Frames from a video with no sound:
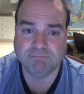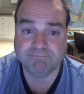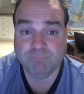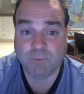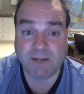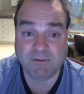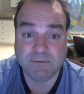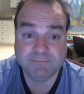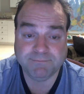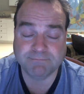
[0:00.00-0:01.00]
whatever.
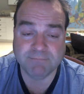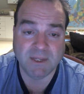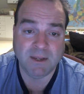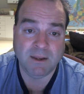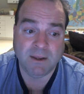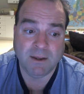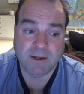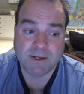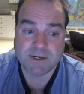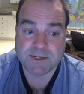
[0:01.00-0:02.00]

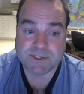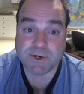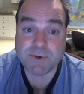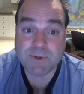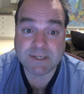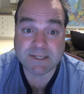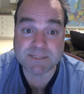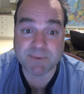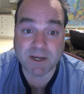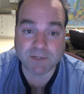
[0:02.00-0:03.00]
So, that's
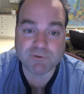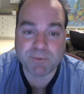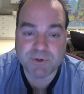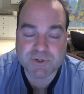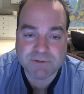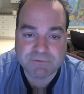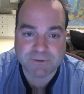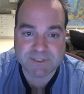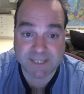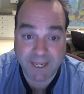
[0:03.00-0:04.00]
my contribution for
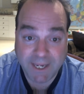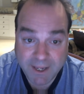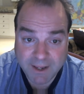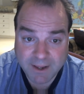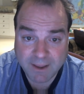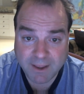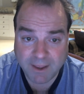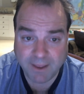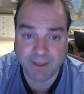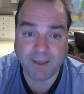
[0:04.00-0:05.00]
today.
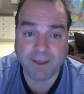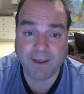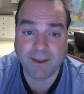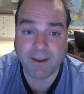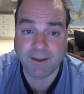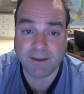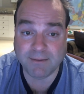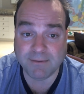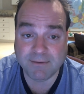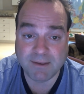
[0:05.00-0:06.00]

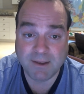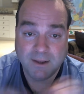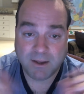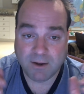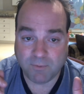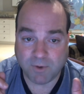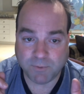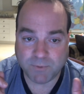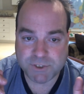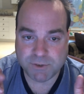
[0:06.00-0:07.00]
And I want to
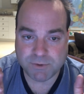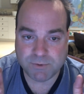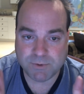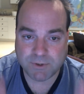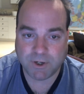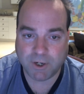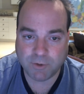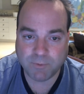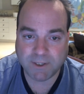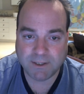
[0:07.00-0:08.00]
wish you a good
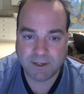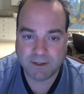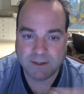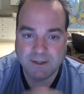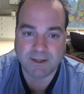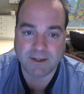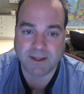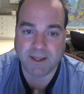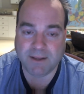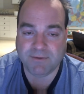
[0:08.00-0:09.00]
one
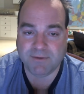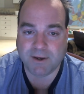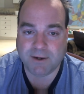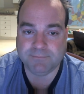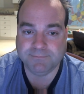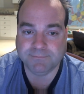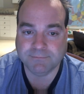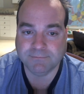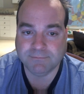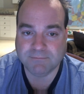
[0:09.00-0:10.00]
and
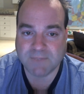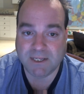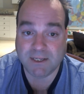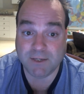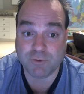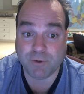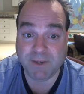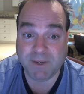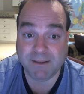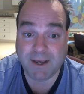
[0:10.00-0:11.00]
enjoy
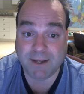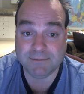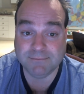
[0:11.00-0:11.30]
being a dad.